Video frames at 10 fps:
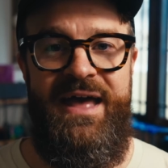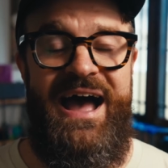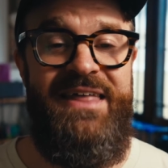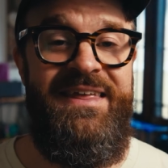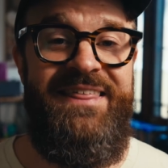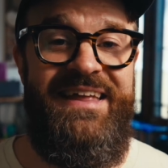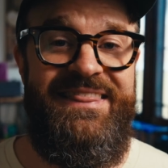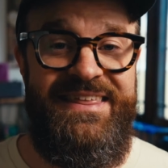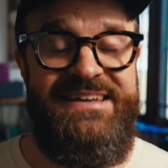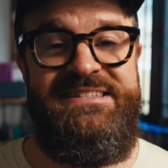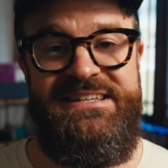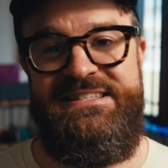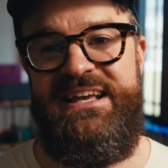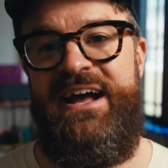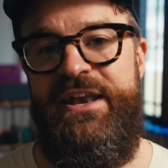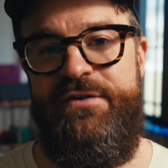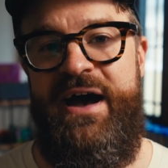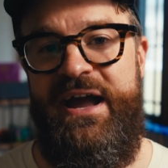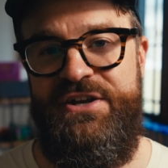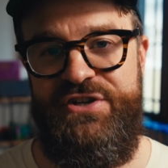I think that this is the kind of
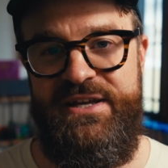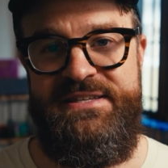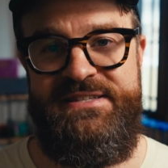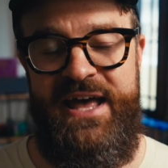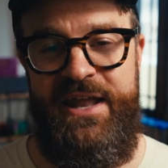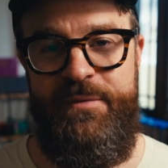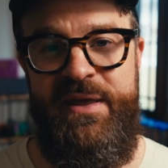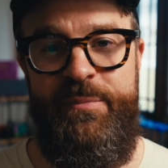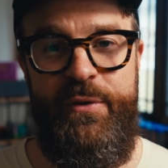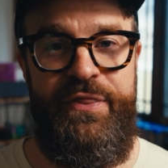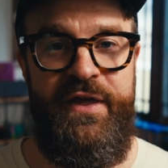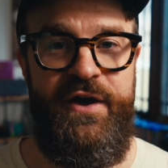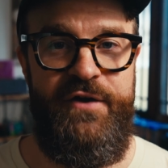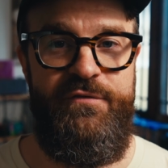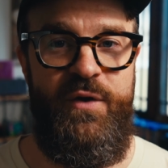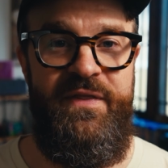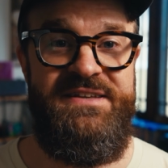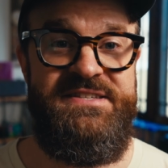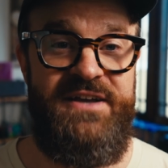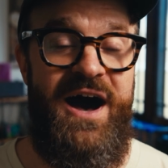hijinks that people think of when they
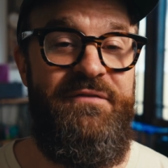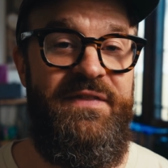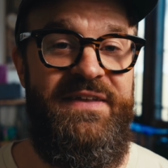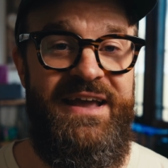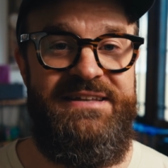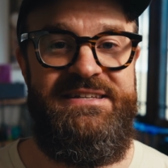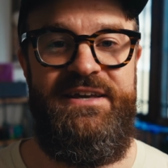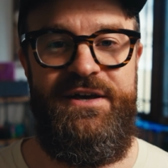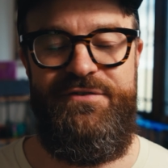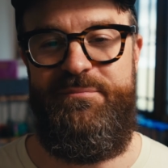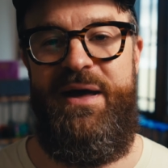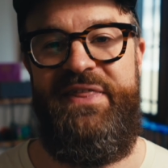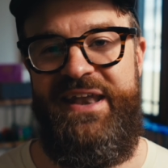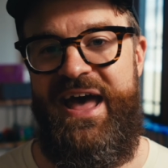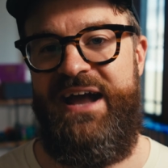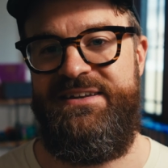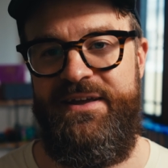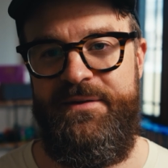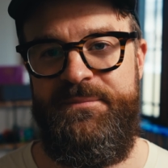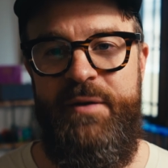scoff at the idea of method
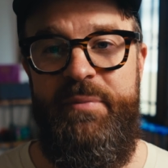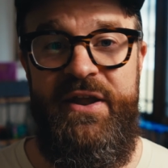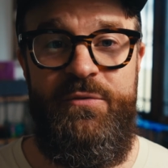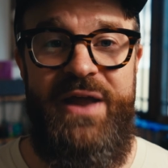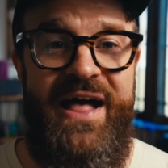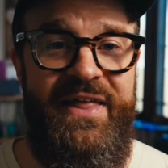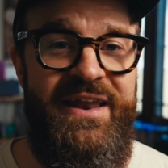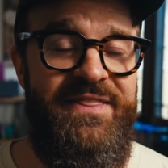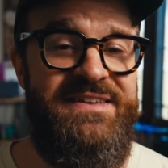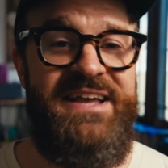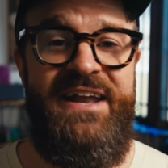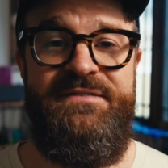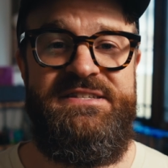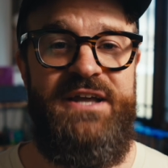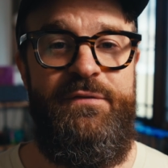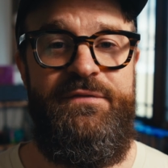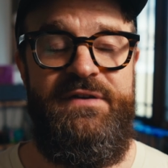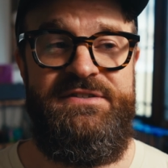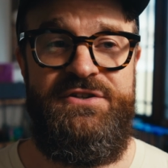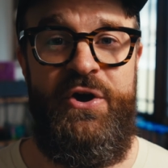acting. But in reality, this kind of stuff
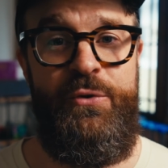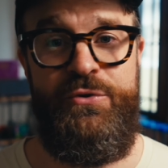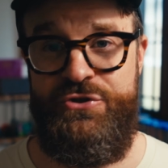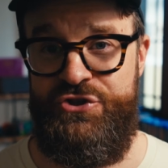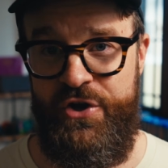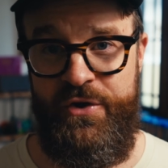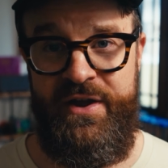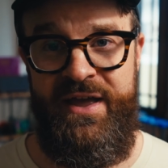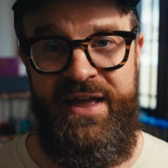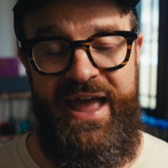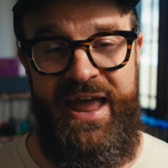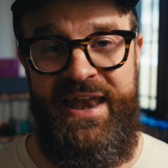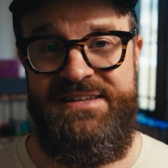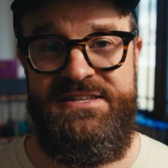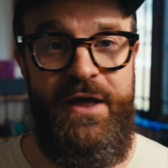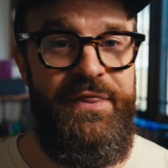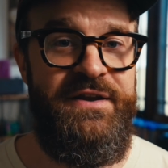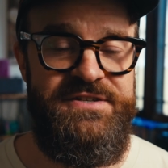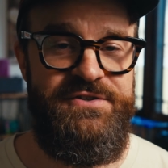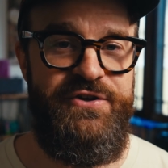is a total joke and has
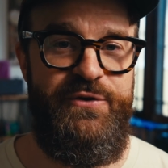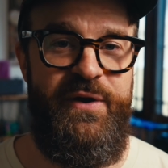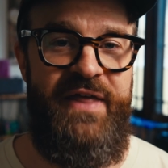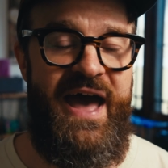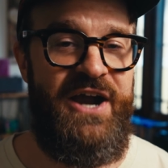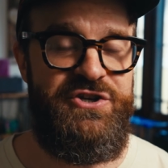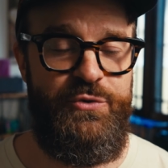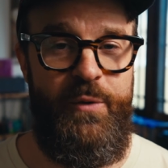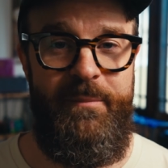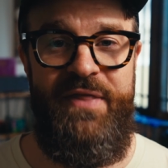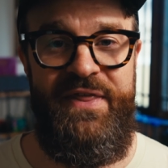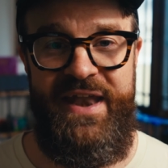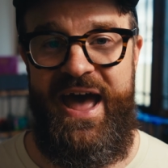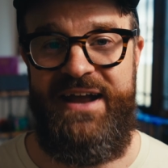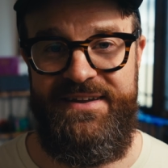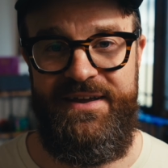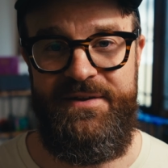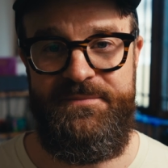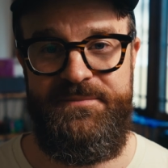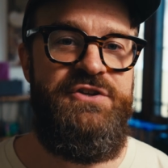nothing to do with actual method
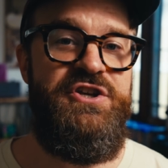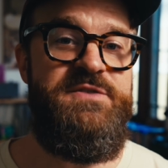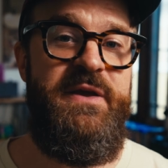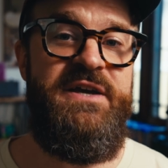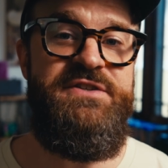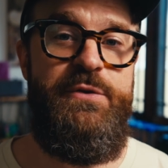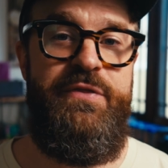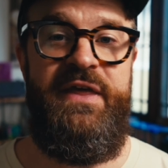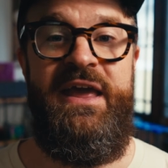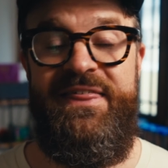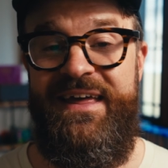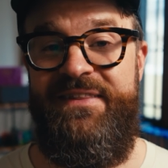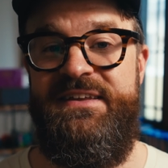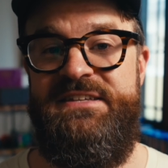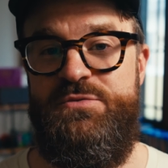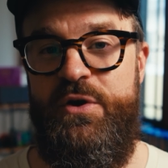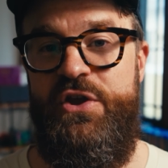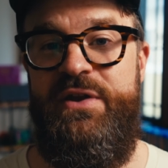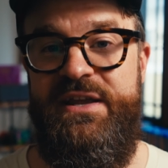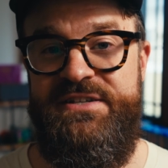acting. Just because you think that this is what
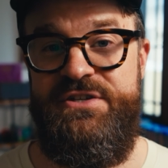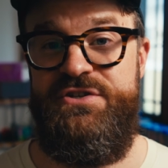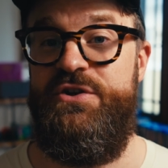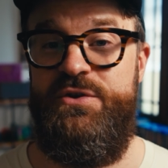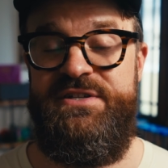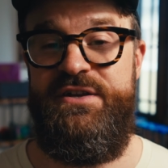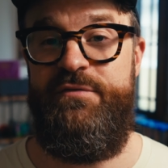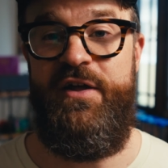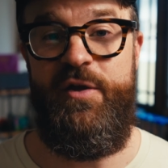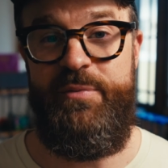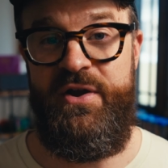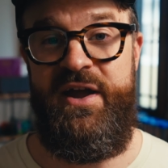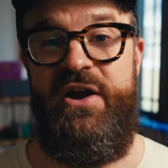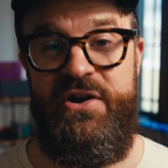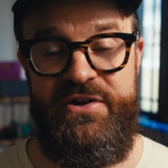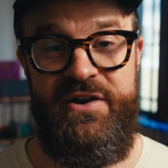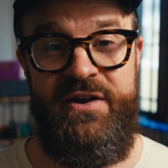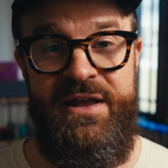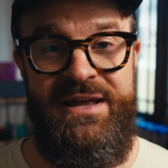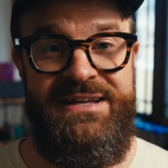you need to do to develop your character
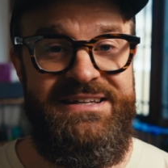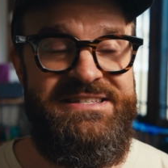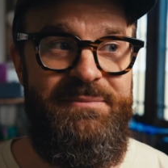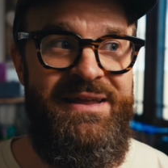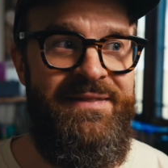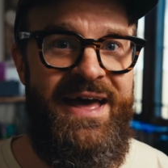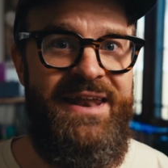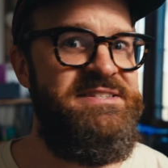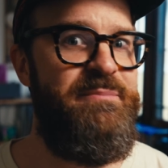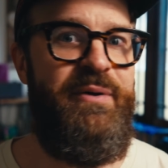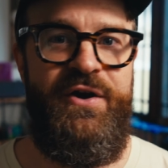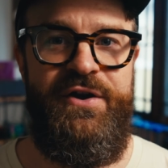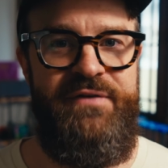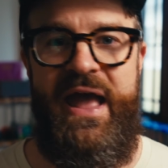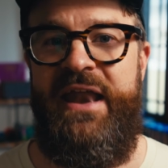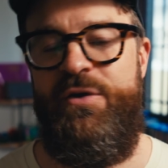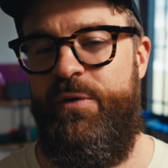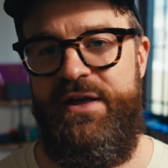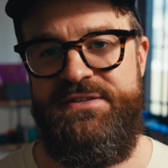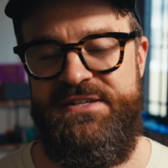doesn't mean that it's a part of
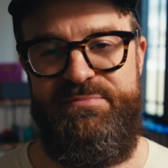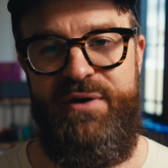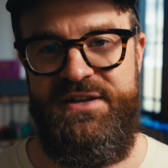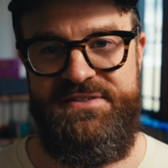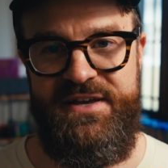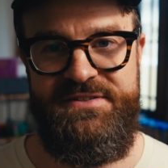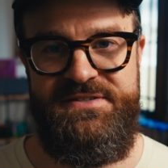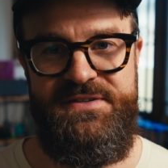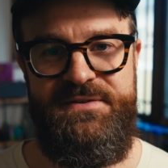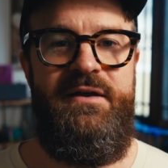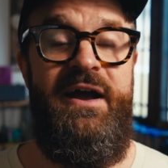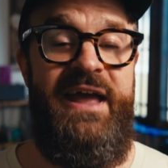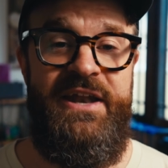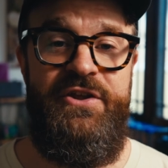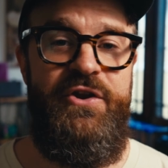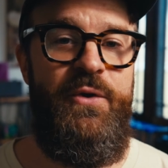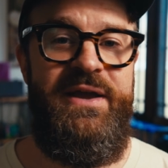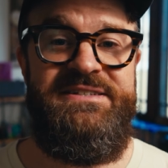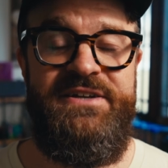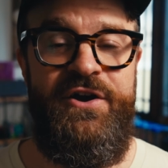anyone else's process. Again, you don't
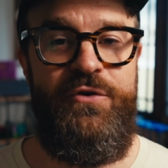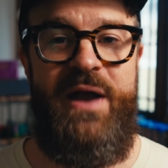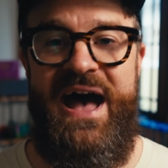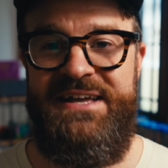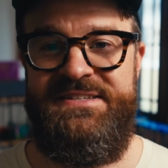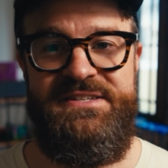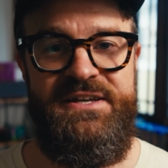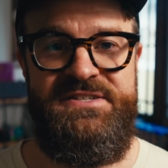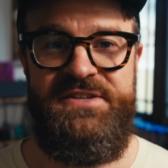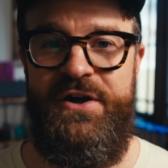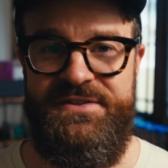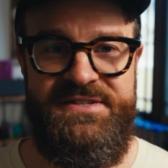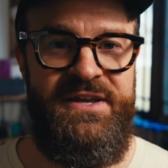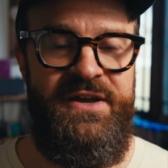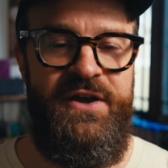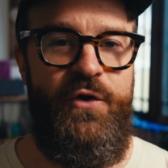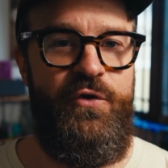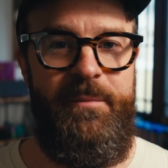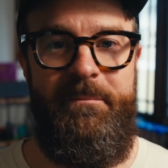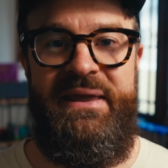get to harass, assault,
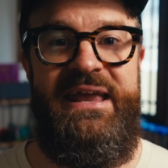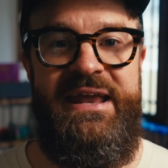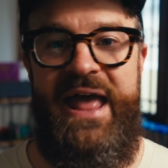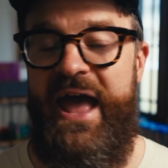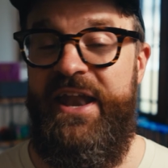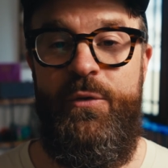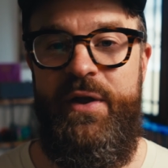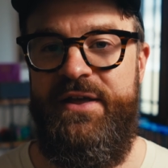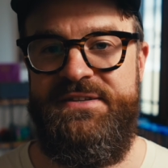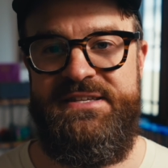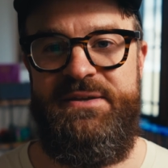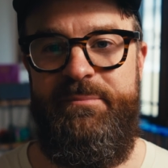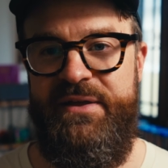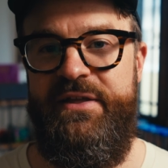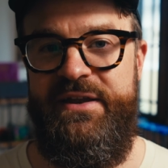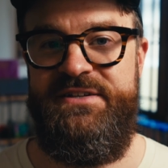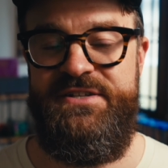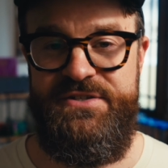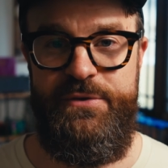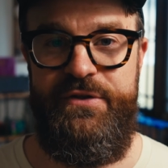or impede anyone else's ability to
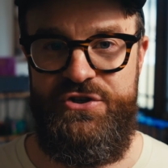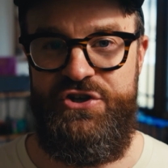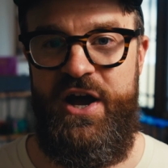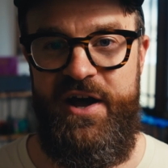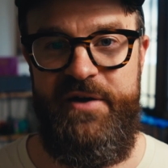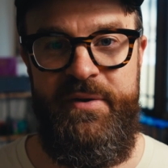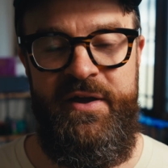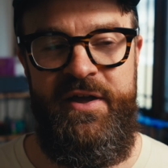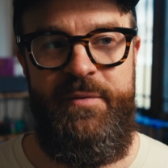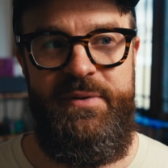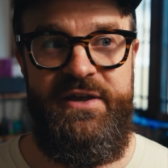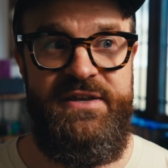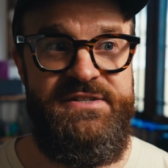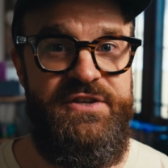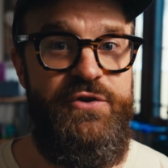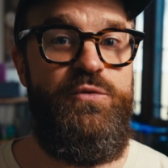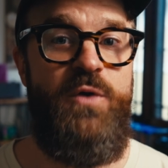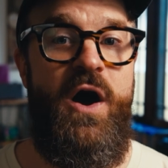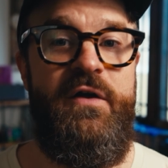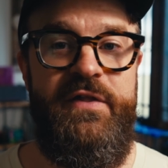do their job because you
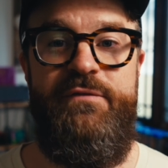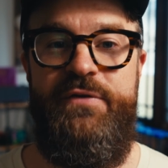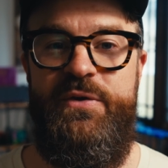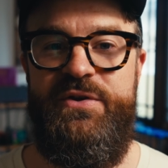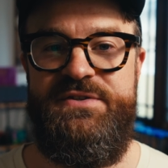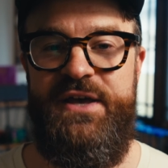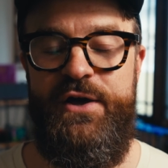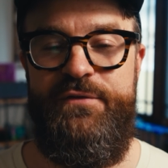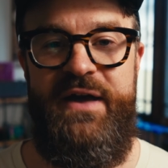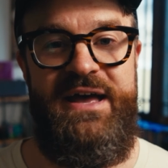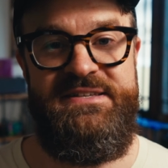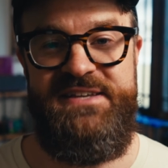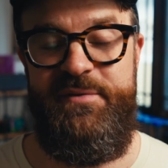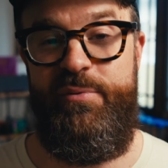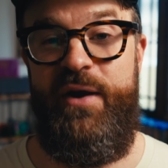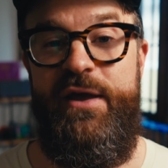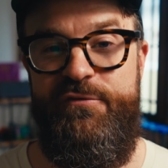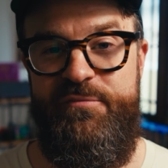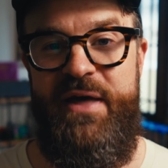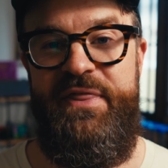wrongly view yourself as a
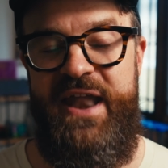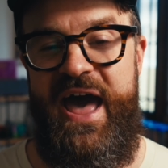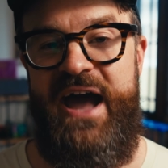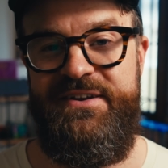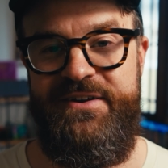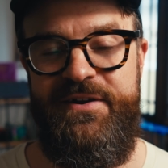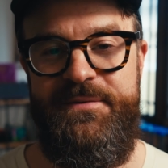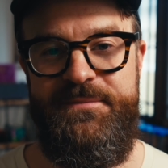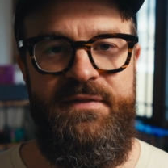brave method actor.